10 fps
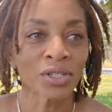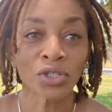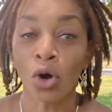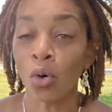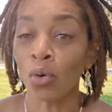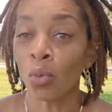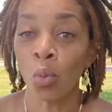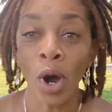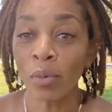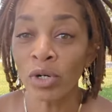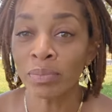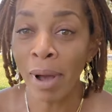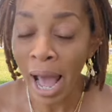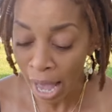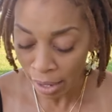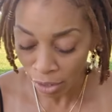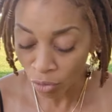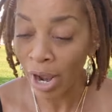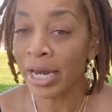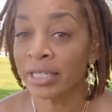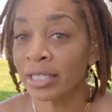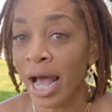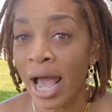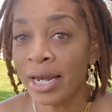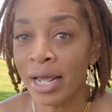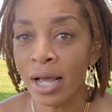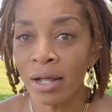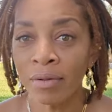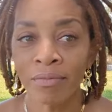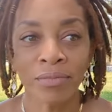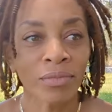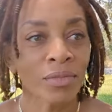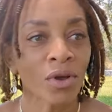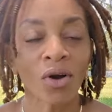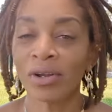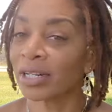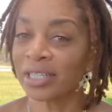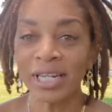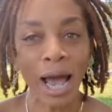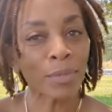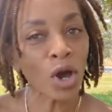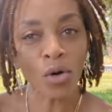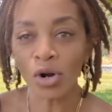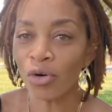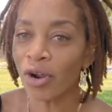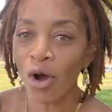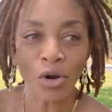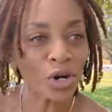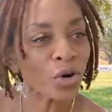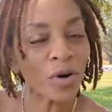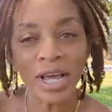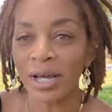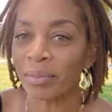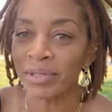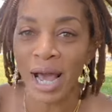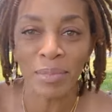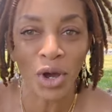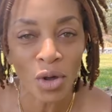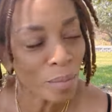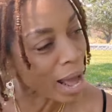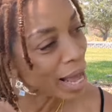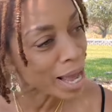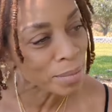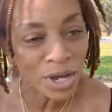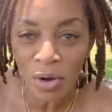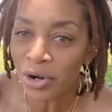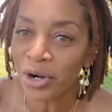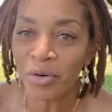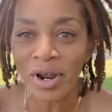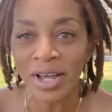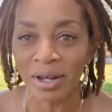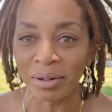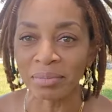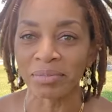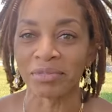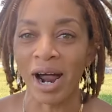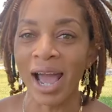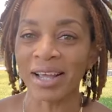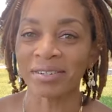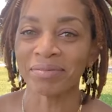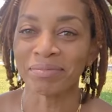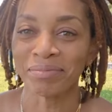So, what was my greatest idea? Oh, time to go to go to the crib. Time to go to Miami. Go to the crib, right?